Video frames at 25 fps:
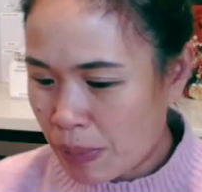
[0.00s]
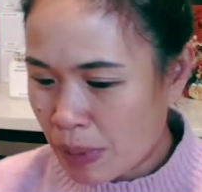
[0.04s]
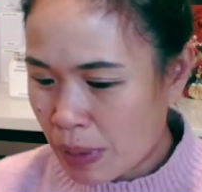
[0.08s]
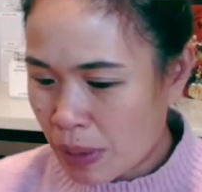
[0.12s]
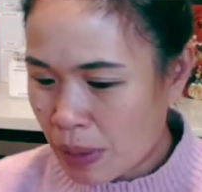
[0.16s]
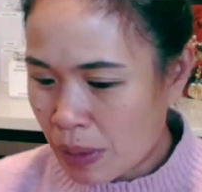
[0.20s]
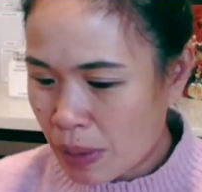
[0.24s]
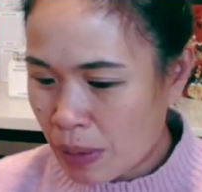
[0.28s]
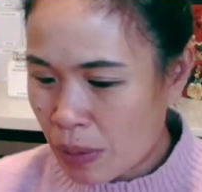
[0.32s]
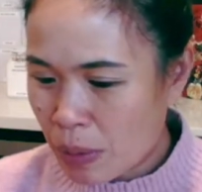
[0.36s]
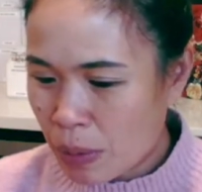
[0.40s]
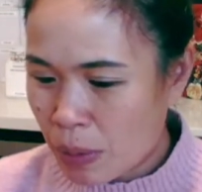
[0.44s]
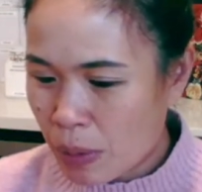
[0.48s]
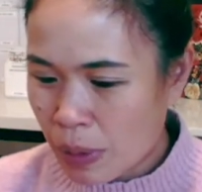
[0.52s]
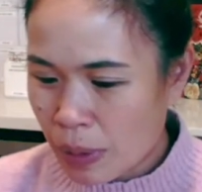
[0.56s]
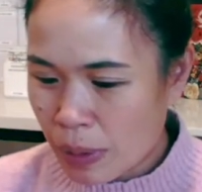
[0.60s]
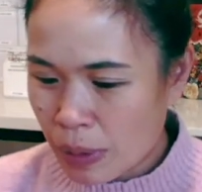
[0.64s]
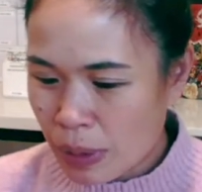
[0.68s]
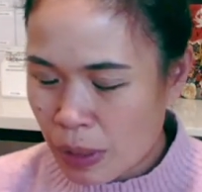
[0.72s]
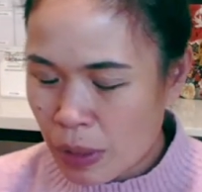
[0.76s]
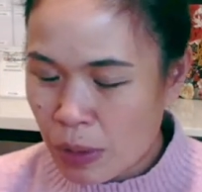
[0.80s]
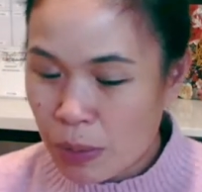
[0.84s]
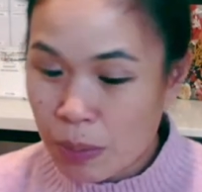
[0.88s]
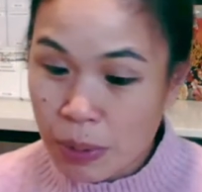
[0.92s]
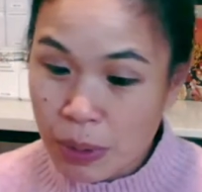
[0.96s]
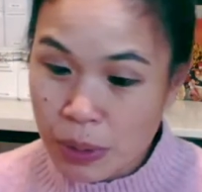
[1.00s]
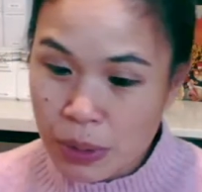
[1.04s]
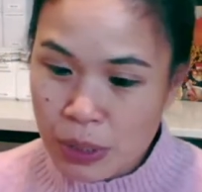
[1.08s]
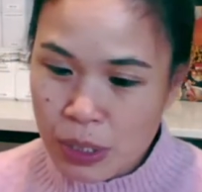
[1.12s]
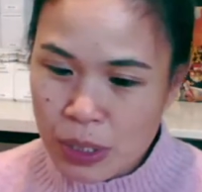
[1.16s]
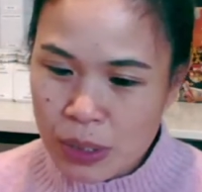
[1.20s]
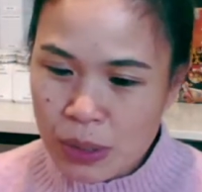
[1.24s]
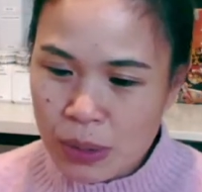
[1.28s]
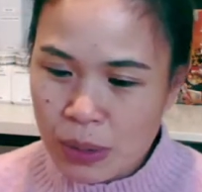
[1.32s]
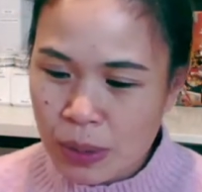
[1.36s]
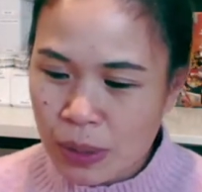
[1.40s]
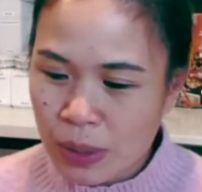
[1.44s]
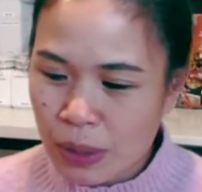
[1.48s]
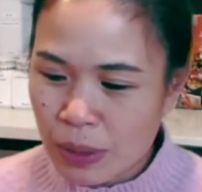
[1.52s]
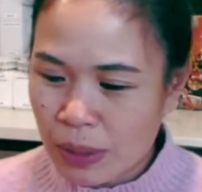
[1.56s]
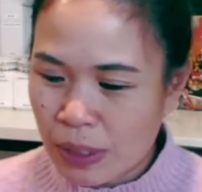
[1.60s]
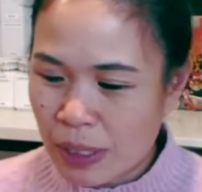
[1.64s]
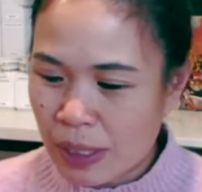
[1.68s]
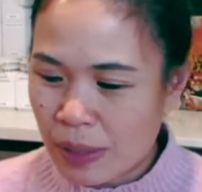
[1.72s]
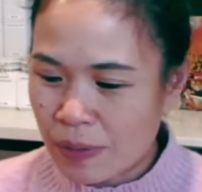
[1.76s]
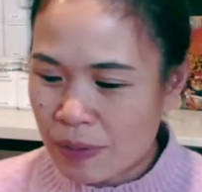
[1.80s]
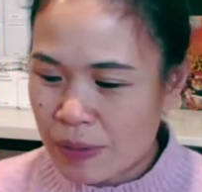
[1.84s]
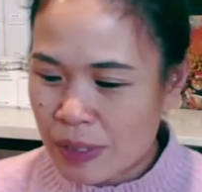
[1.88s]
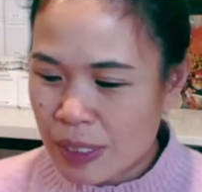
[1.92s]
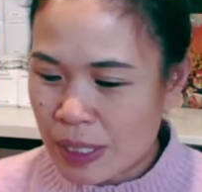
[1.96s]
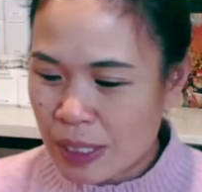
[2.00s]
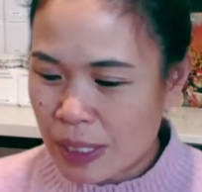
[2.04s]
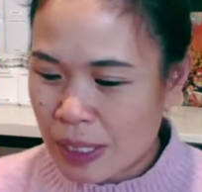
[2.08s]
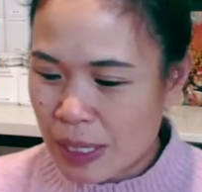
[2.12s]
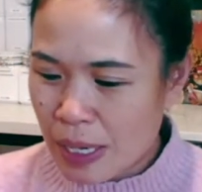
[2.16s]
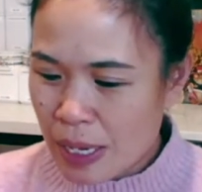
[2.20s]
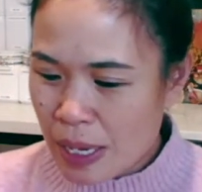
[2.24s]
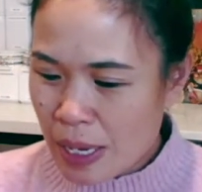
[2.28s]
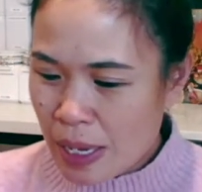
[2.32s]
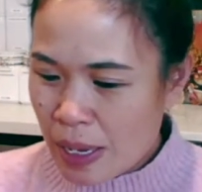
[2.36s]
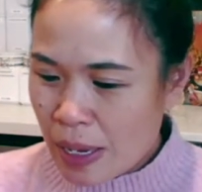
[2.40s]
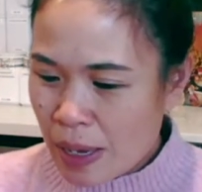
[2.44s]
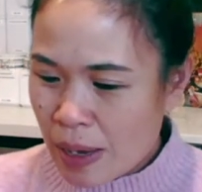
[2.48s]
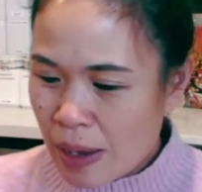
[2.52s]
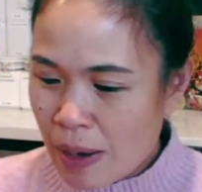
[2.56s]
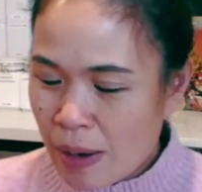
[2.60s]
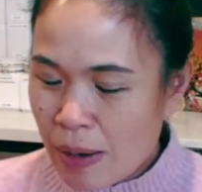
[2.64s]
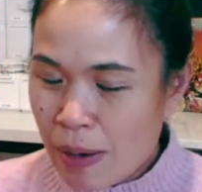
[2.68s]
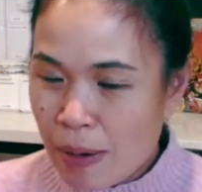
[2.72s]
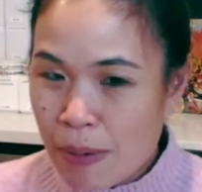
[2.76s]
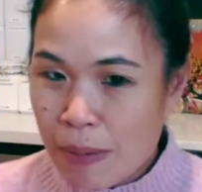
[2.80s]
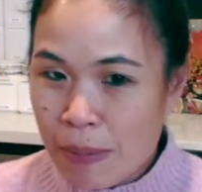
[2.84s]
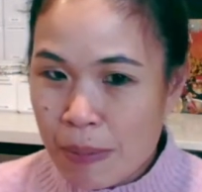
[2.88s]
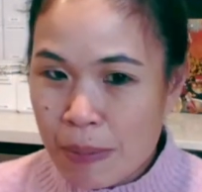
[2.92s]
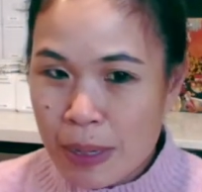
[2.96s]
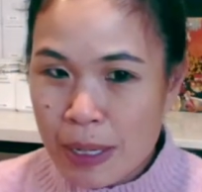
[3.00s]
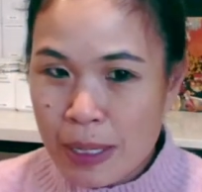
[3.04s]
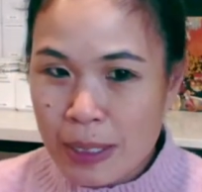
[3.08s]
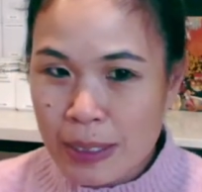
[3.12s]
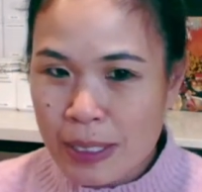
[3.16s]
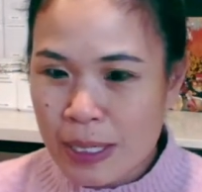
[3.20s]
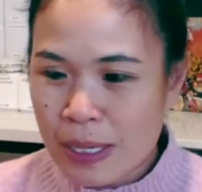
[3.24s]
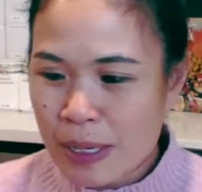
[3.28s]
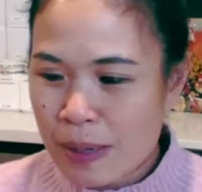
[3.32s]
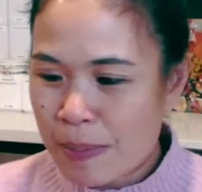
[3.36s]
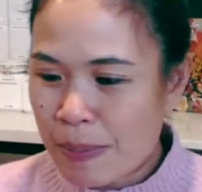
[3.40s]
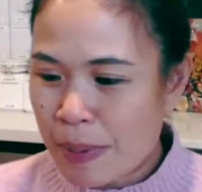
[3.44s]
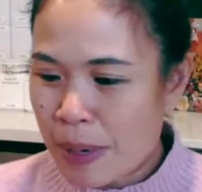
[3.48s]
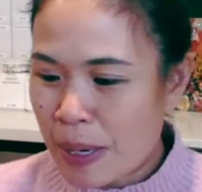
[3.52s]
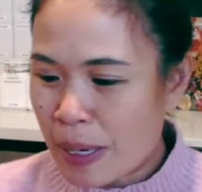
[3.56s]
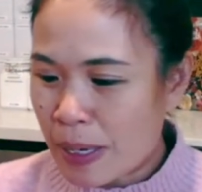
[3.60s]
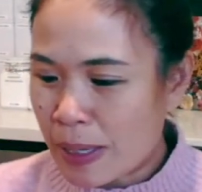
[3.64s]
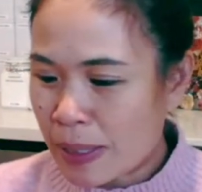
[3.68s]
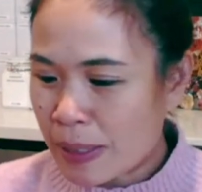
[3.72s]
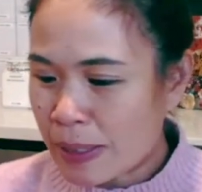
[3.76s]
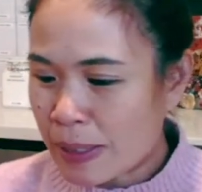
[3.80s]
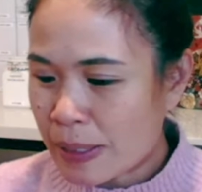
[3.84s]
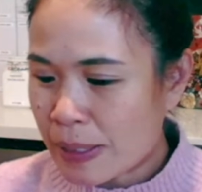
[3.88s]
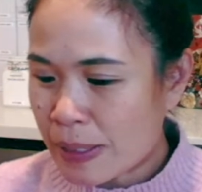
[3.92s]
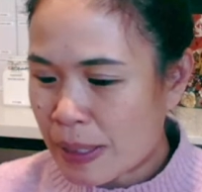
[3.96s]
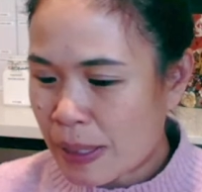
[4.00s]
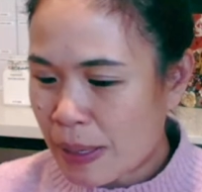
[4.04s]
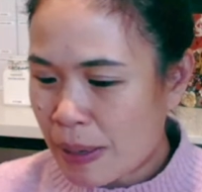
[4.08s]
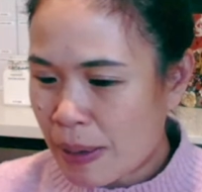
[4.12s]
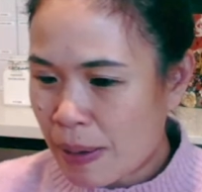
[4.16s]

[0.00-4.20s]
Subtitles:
you purchase or you're gifted a tea box,